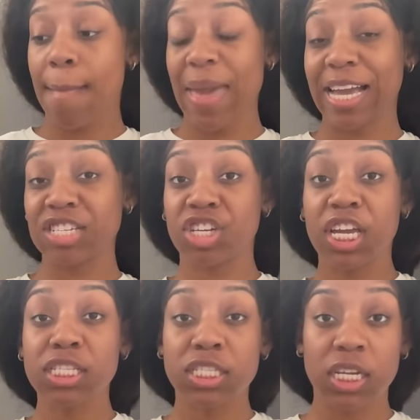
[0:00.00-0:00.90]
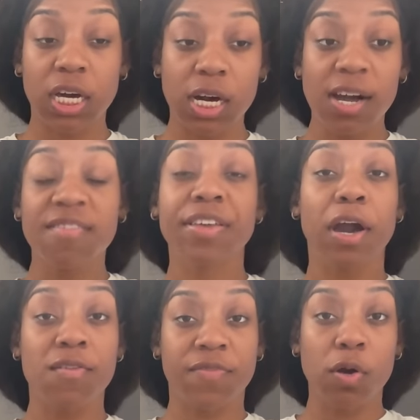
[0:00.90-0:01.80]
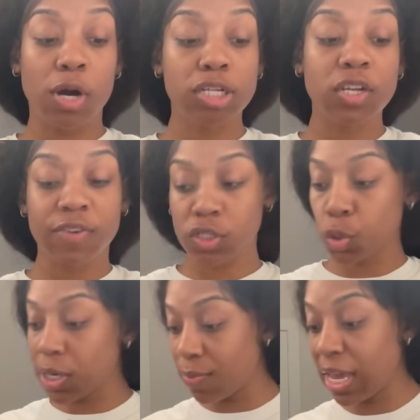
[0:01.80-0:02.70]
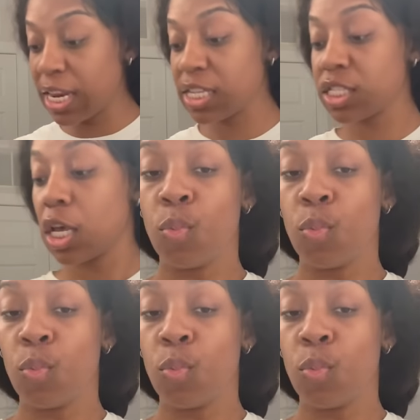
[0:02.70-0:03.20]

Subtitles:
mac and cheese is in the oven on 400 for 20 minutes.